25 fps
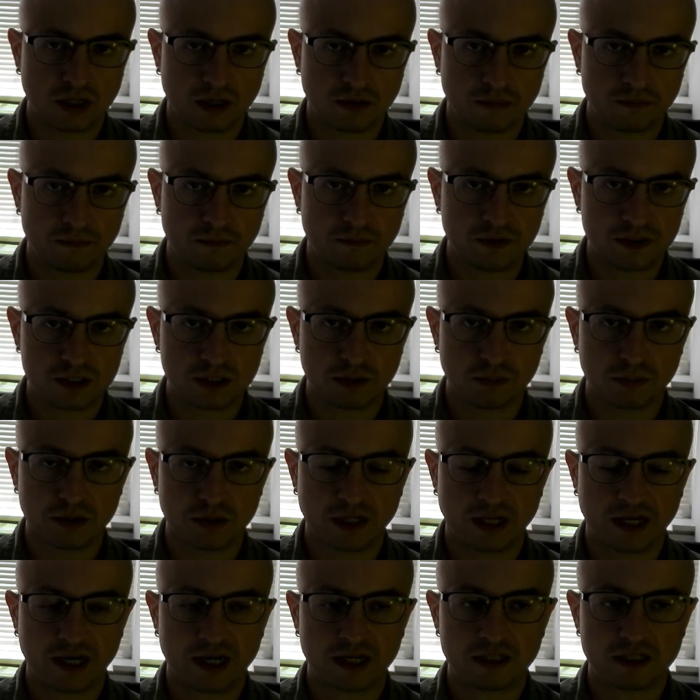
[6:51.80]
visible,
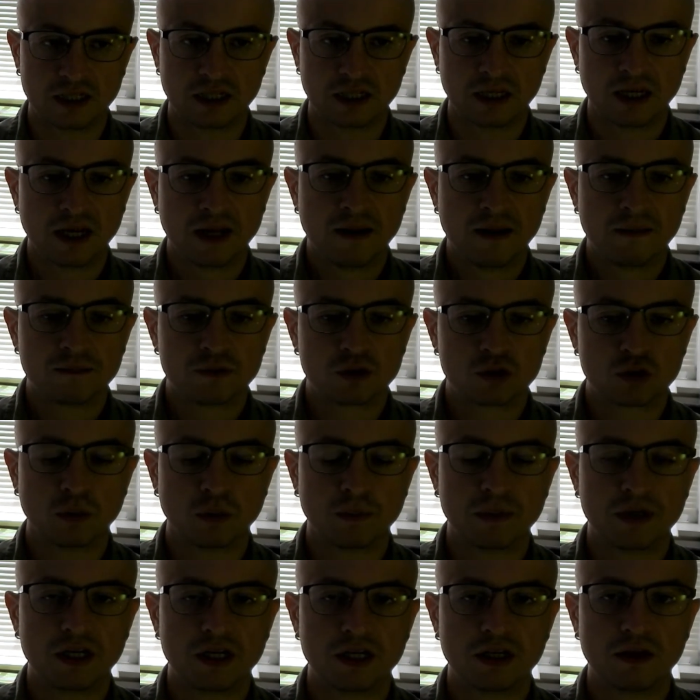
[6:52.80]
and I think so
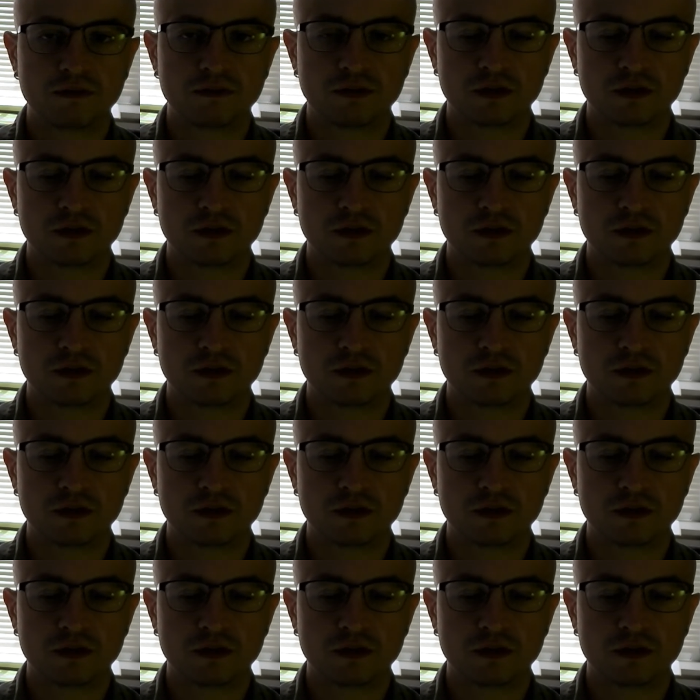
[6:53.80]
many different